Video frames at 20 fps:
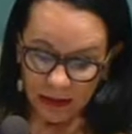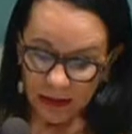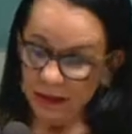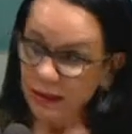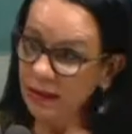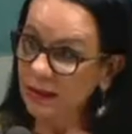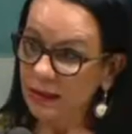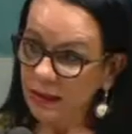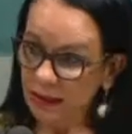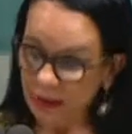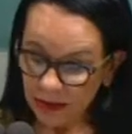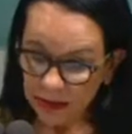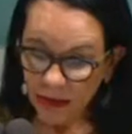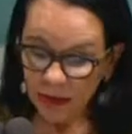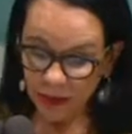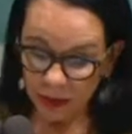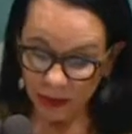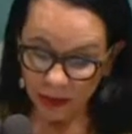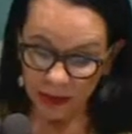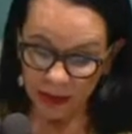This is
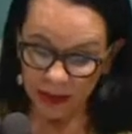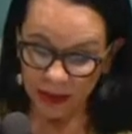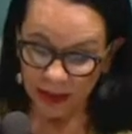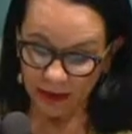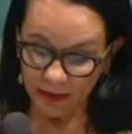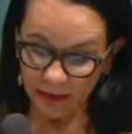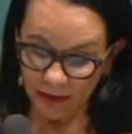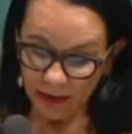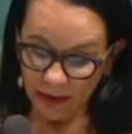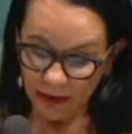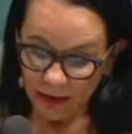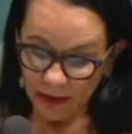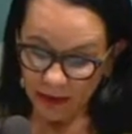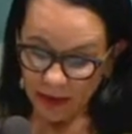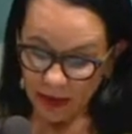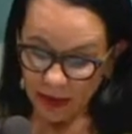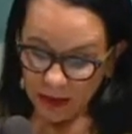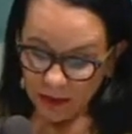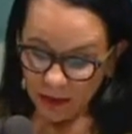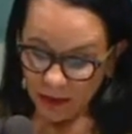not good enough.
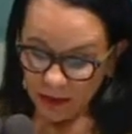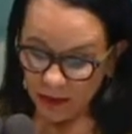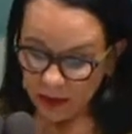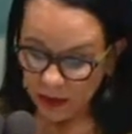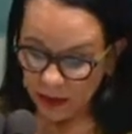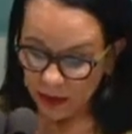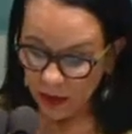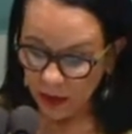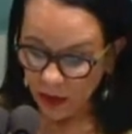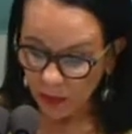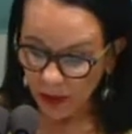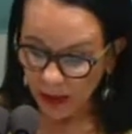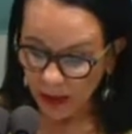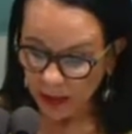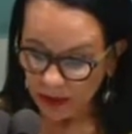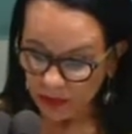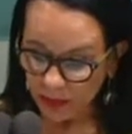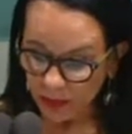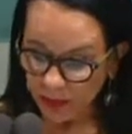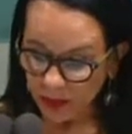There is no way
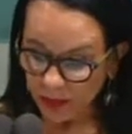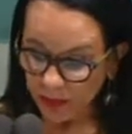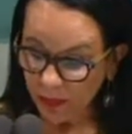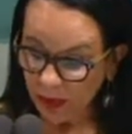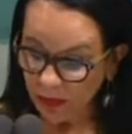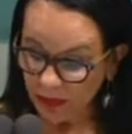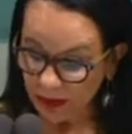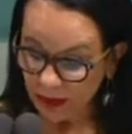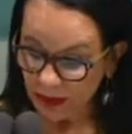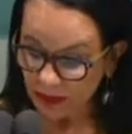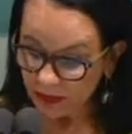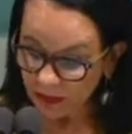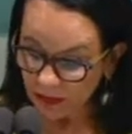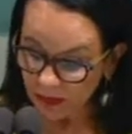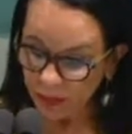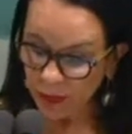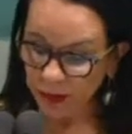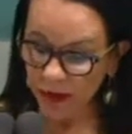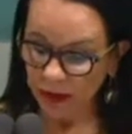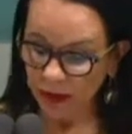to put a positive
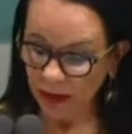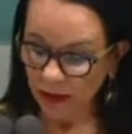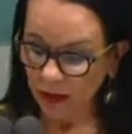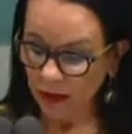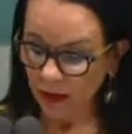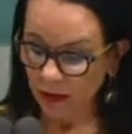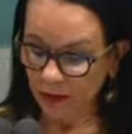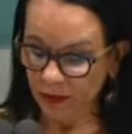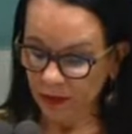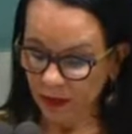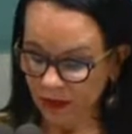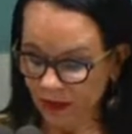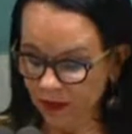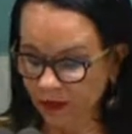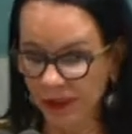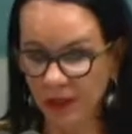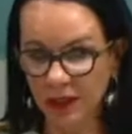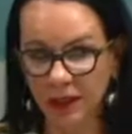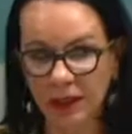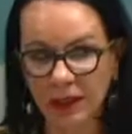spin on this
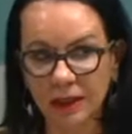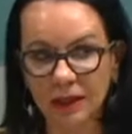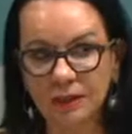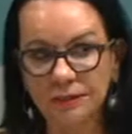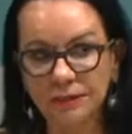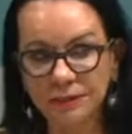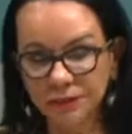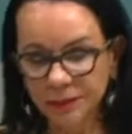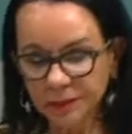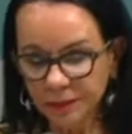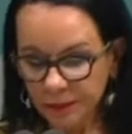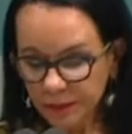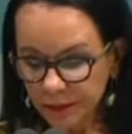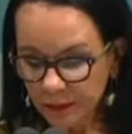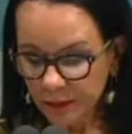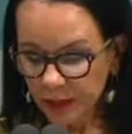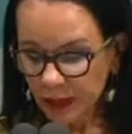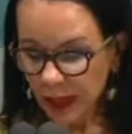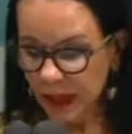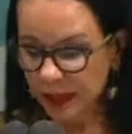figure,
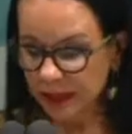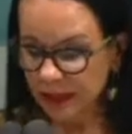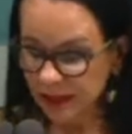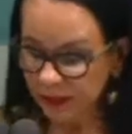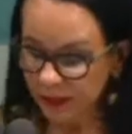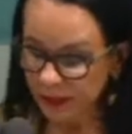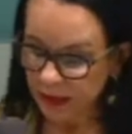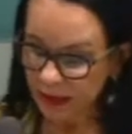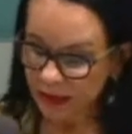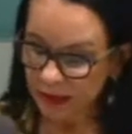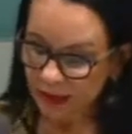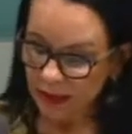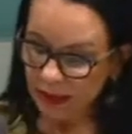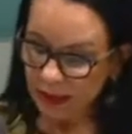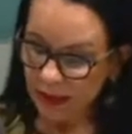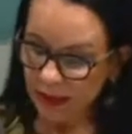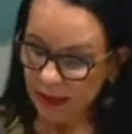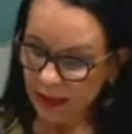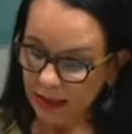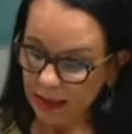as
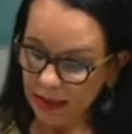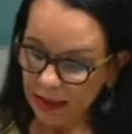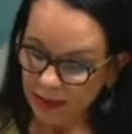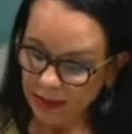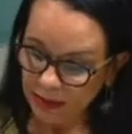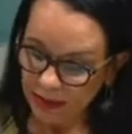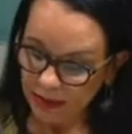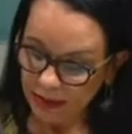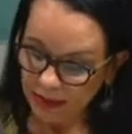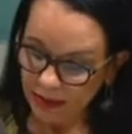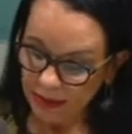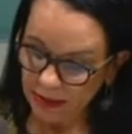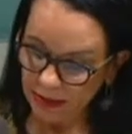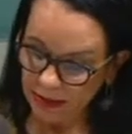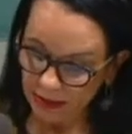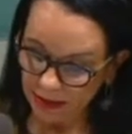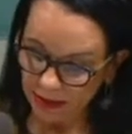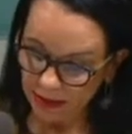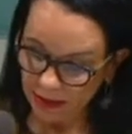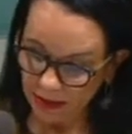the
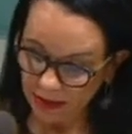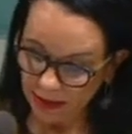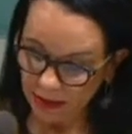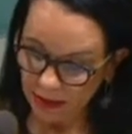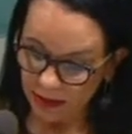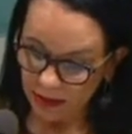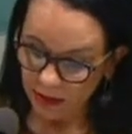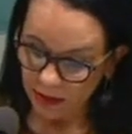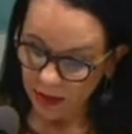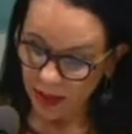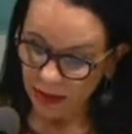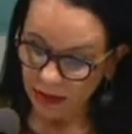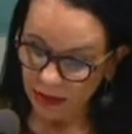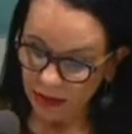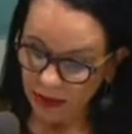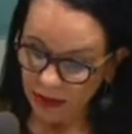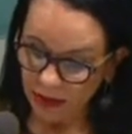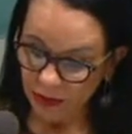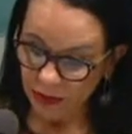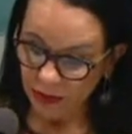Assistant Minister tried
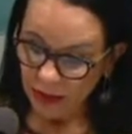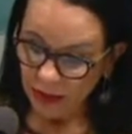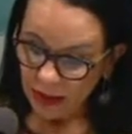to.